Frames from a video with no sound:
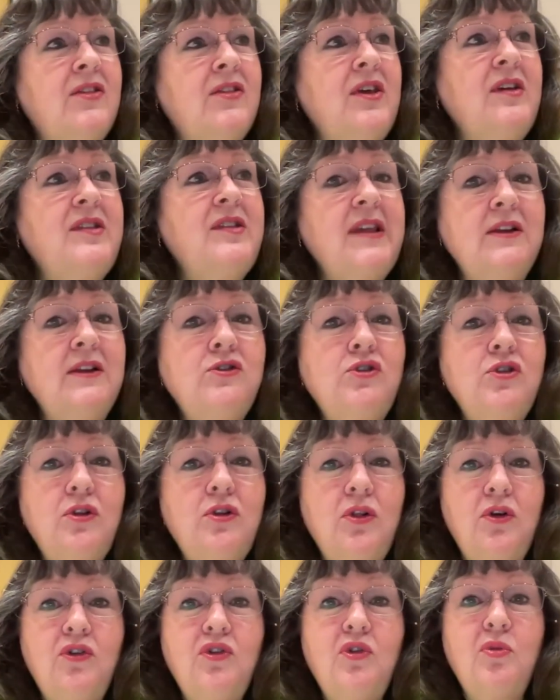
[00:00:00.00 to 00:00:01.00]
These
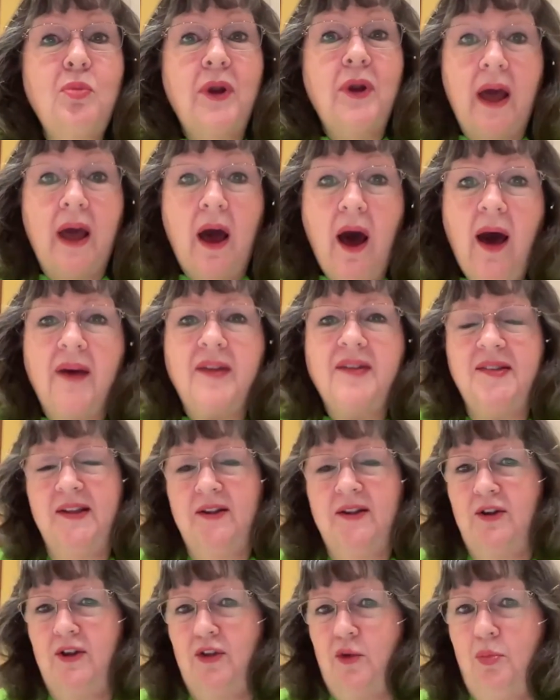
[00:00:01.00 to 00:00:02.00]
interludes bring us
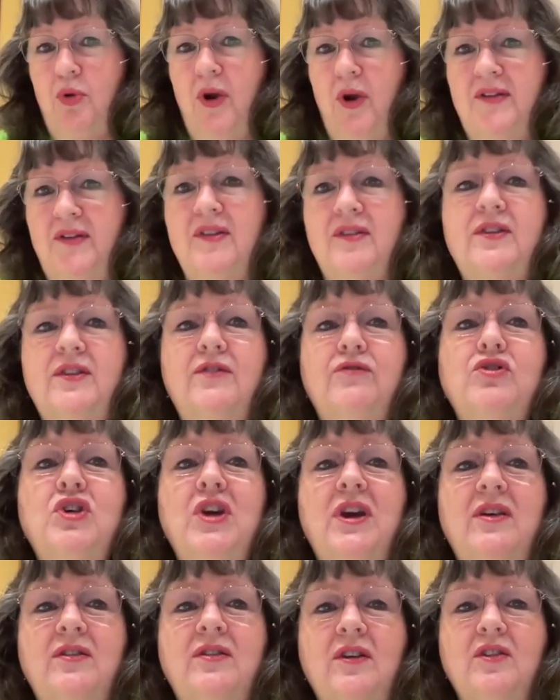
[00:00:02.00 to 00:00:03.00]
into the presence of
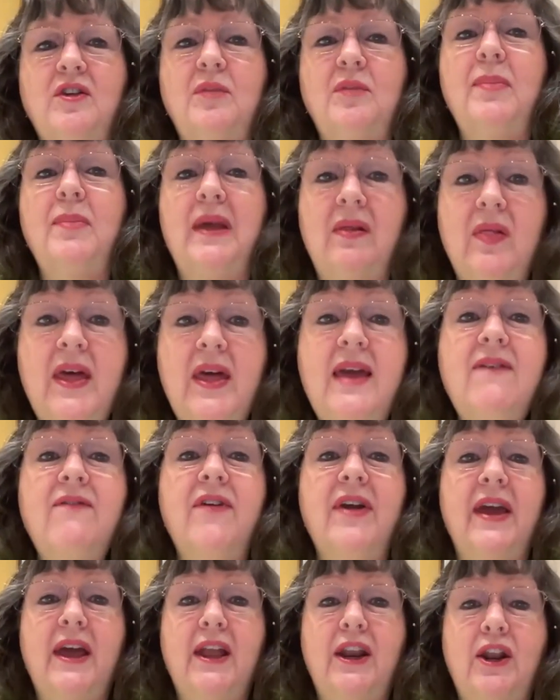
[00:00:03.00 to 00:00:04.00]
Jesus,
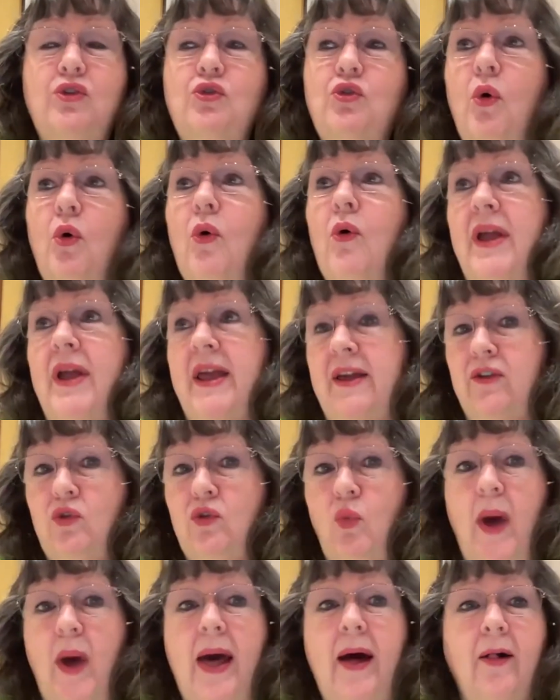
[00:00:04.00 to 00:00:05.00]
believing and adoring
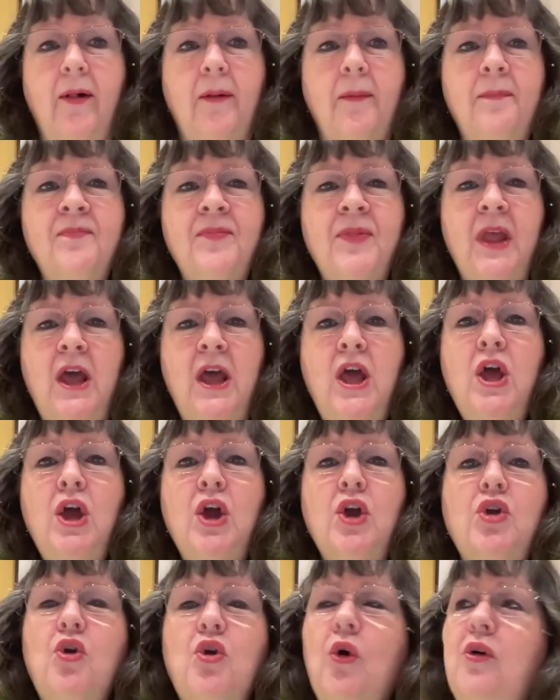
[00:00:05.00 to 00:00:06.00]
as well.
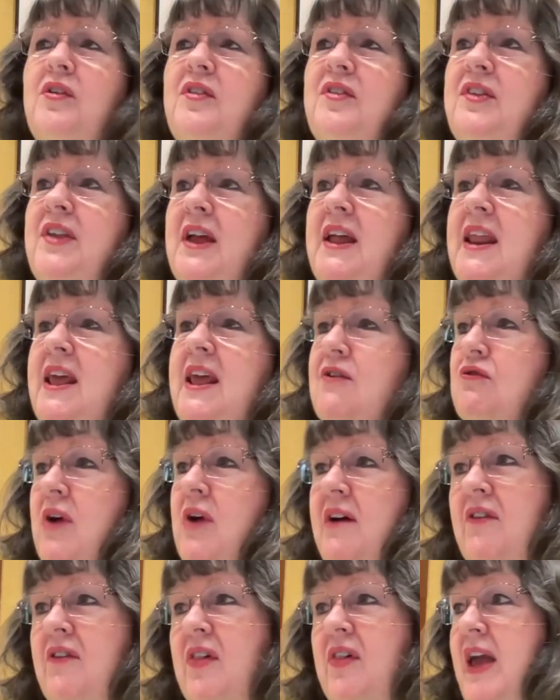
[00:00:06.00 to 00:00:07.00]
Your study of
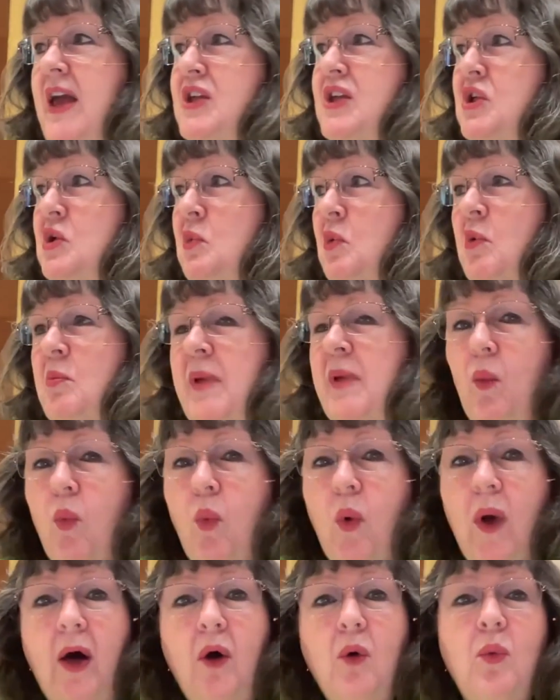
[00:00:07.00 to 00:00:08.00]
Revelation will be
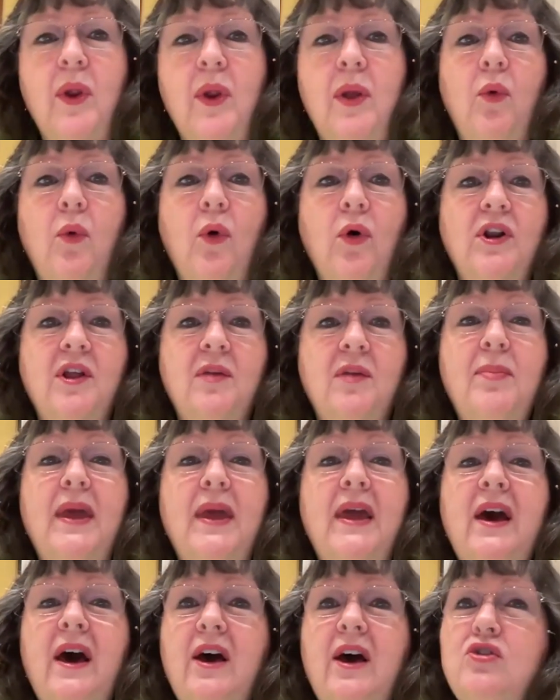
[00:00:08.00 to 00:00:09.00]
well rewarded
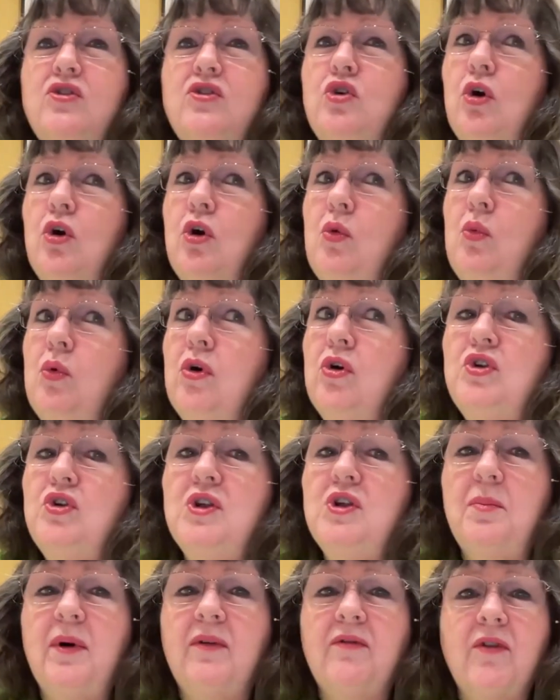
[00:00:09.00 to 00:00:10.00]
because your
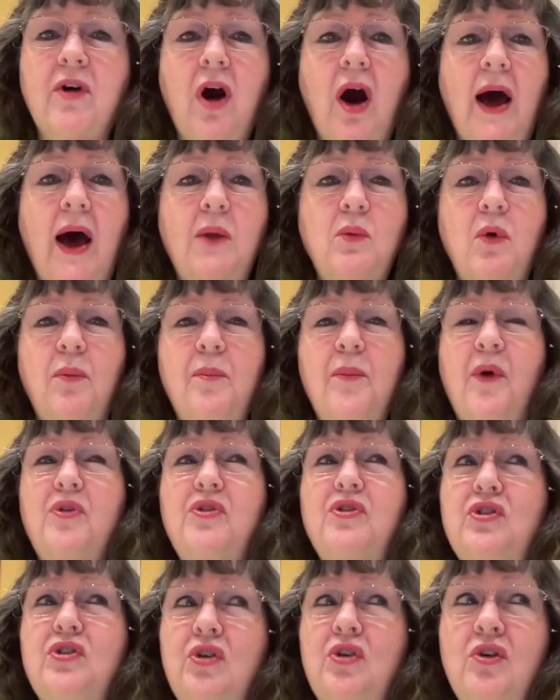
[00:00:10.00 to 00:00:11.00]
worship of God will
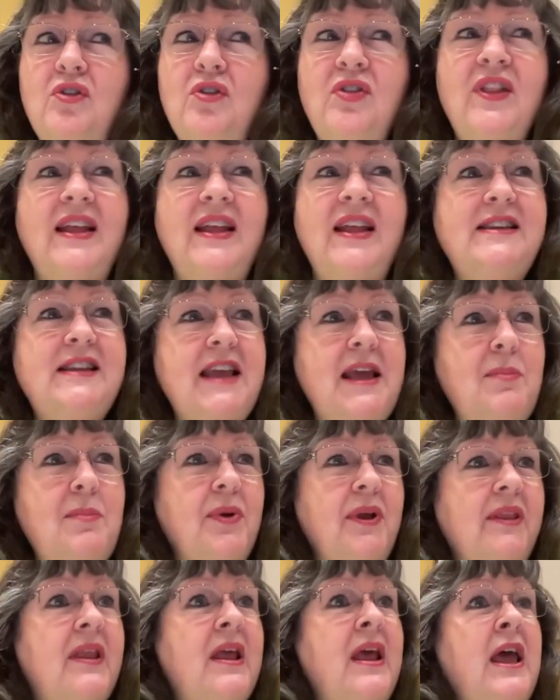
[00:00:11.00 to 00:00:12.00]
most certainly
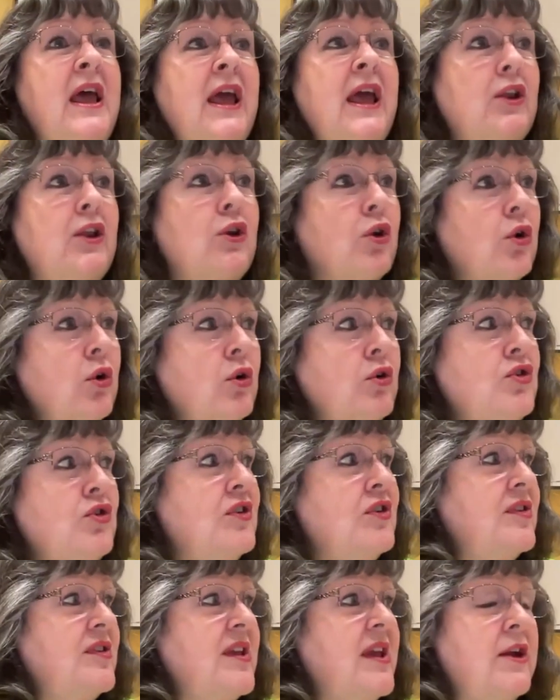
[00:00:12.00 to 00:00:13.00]
deepen in
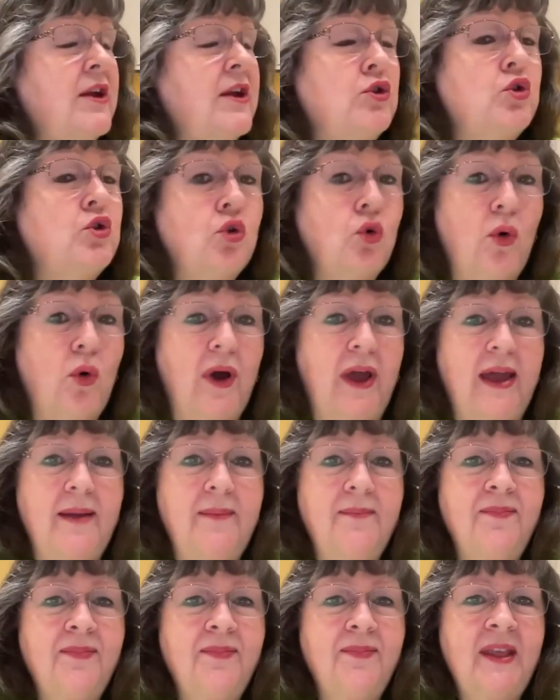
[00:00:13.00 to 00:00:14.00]
urgency and
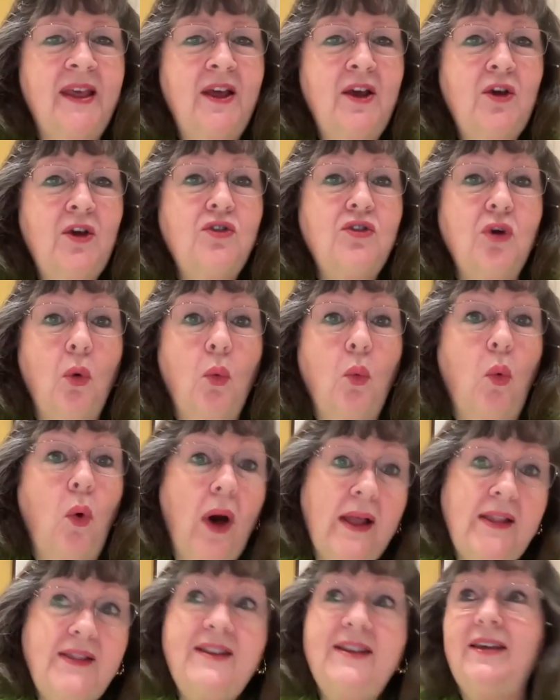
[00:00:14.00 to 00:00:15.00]
joy. So
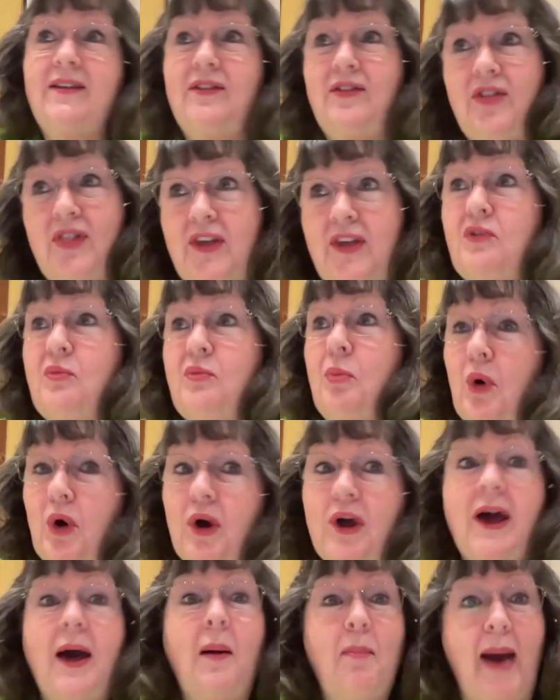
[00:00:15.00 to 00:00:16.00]
what is this
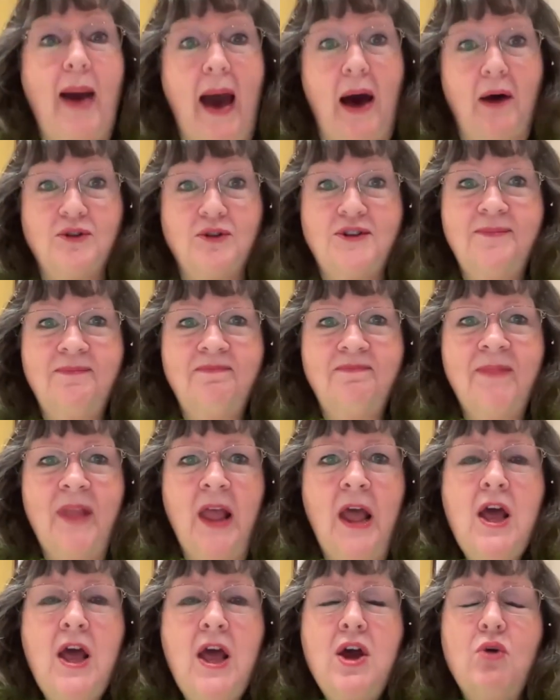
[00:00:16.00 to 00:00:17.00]
book about?
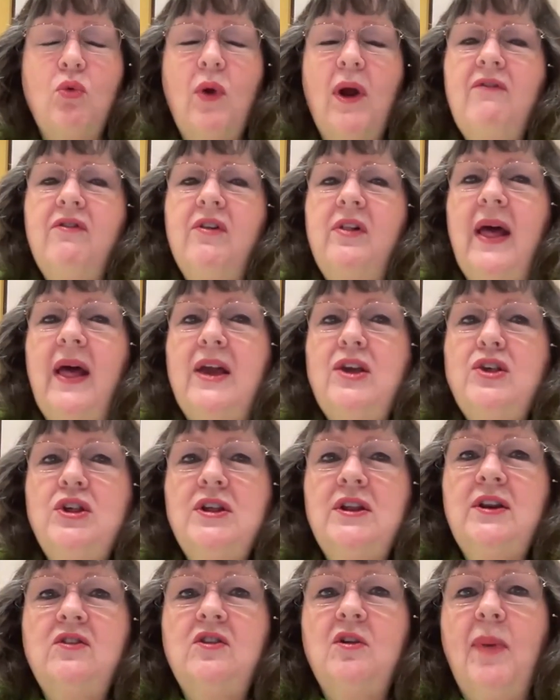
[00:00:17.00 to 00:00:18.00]

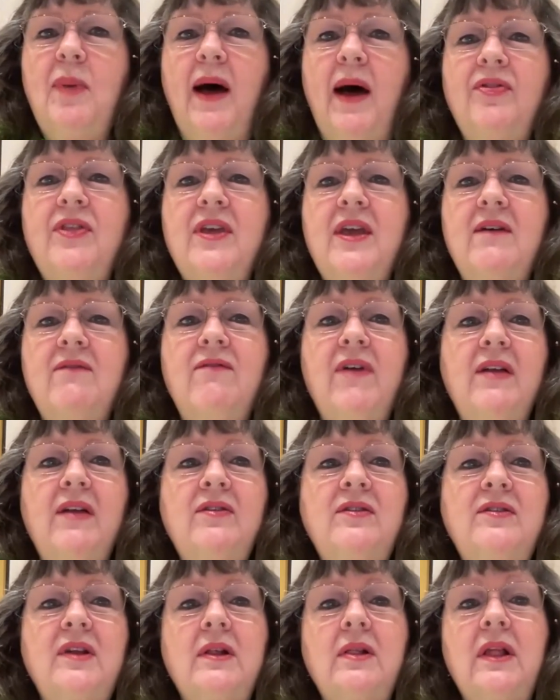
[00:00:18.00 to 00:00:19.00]
Revelation is about the
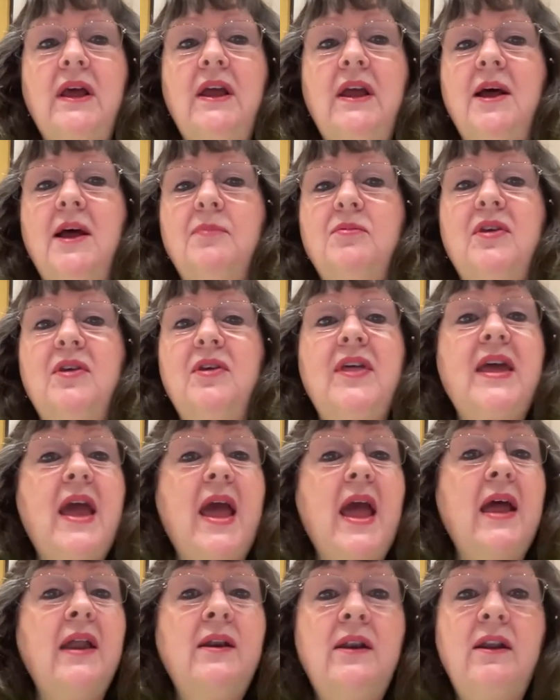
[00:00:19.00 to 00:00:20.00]
events that lead up to the
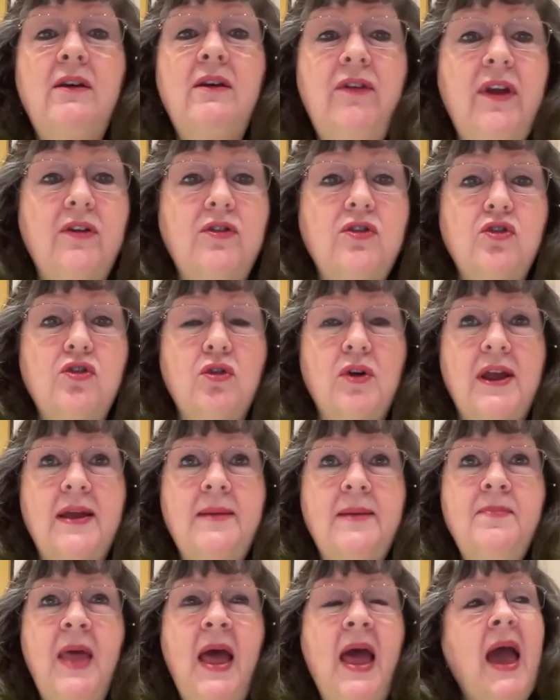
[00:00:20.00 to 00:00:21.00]
end of
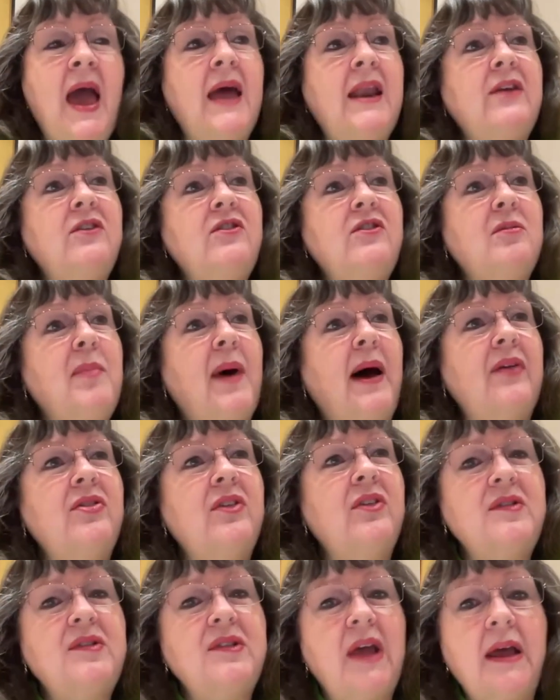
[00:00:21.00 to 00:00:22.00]
history, and it's about
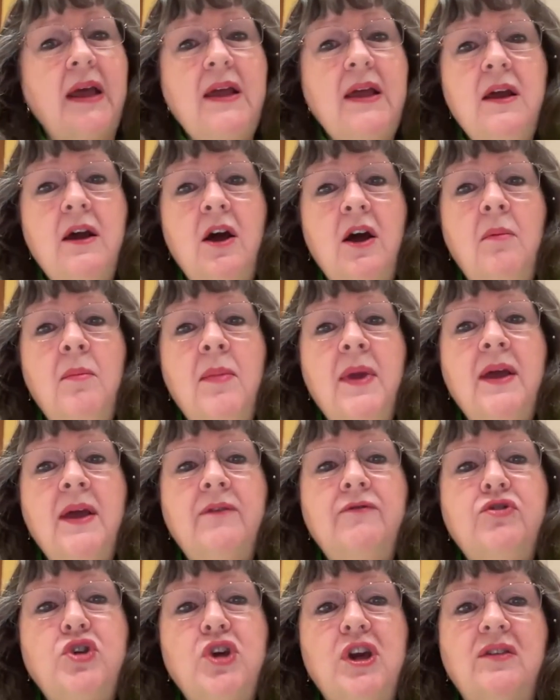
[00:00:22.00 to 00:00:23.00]
the second coming
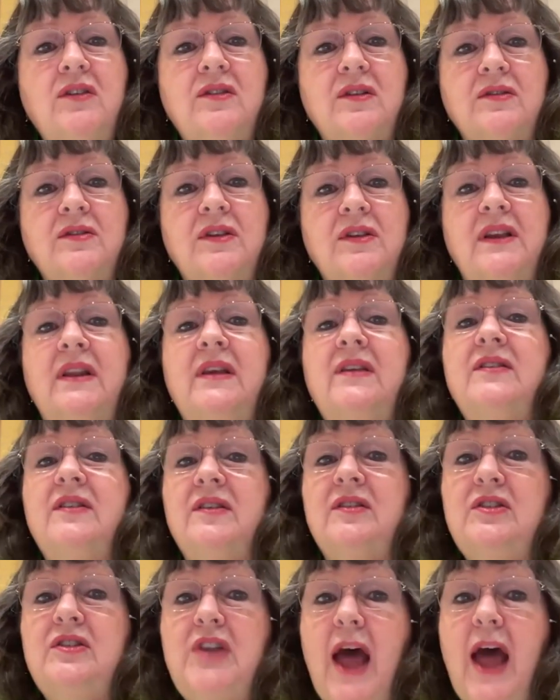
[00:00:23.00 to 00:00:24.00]
of Jesus and his
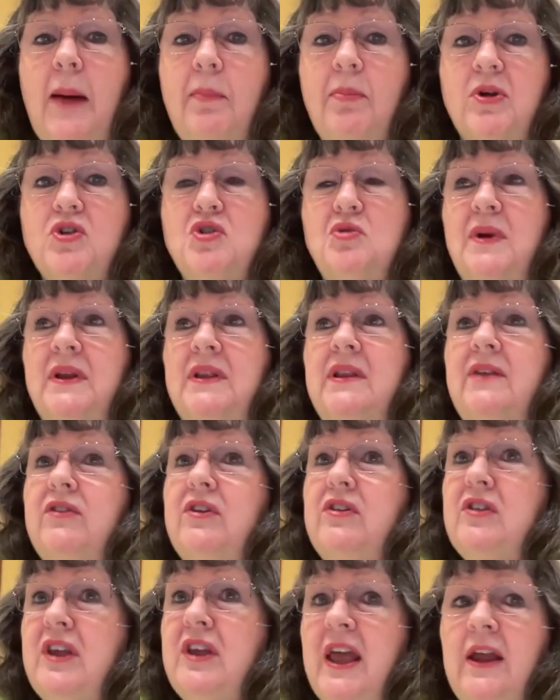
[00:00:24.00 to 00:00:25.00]
establishment of
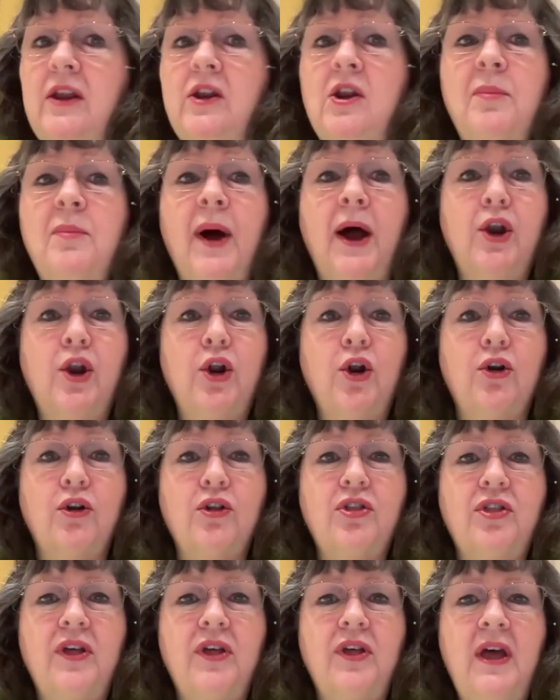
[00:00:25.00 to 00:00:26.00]
his kingdom on
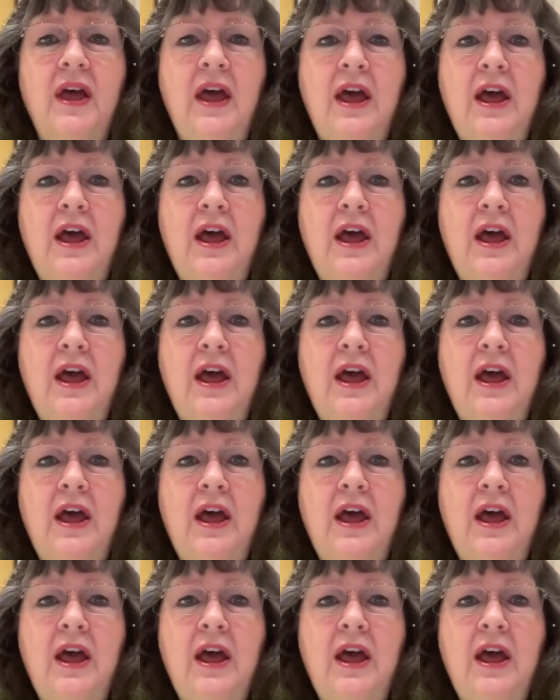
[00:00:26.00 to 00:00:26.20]
earth.